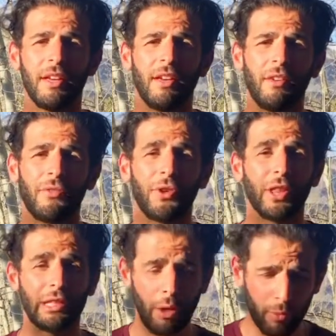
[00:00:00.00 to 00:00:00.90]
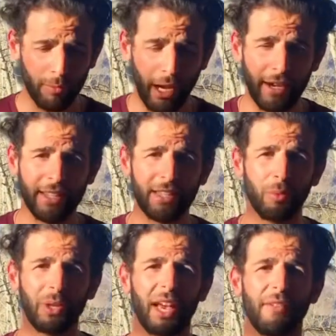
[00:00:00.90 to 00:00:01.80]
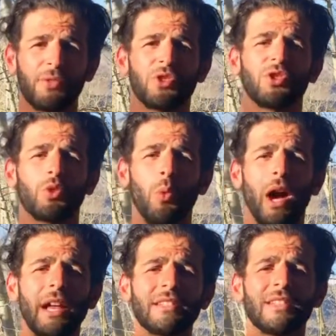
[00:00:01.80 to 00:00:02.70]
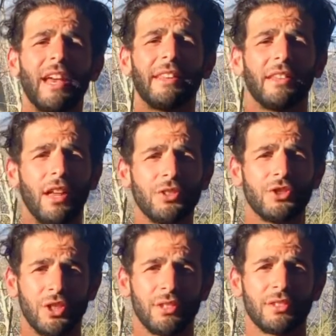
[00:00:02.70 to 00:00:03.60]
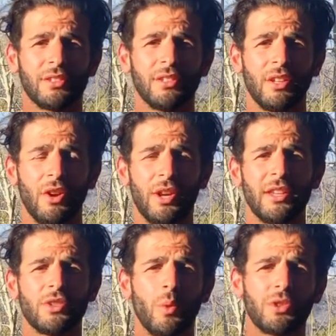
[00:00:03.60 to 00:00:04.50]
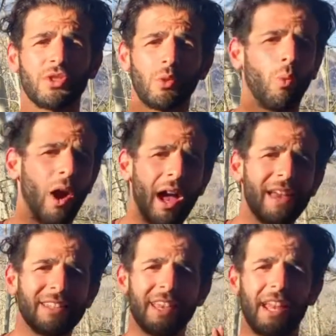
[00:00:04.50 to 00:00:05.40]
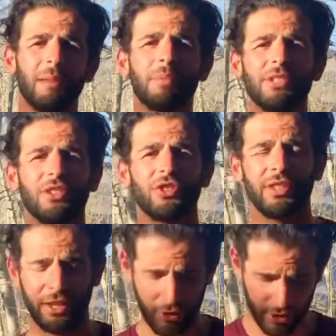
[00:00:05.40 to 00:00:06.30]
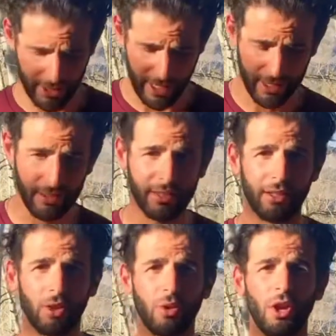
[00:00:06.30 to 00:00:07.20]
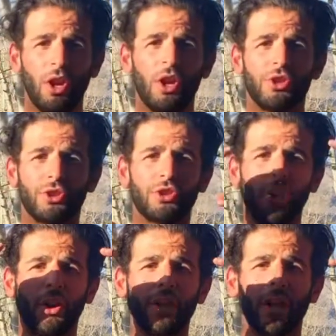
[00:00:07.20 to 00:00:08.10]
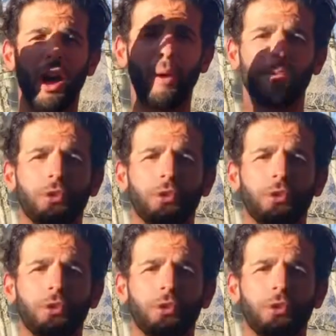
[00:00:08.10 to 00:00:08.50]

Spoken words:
For the lower body, we have squats and lunges. Okay, so a squat is any position that you're staying still, you're starting up, you're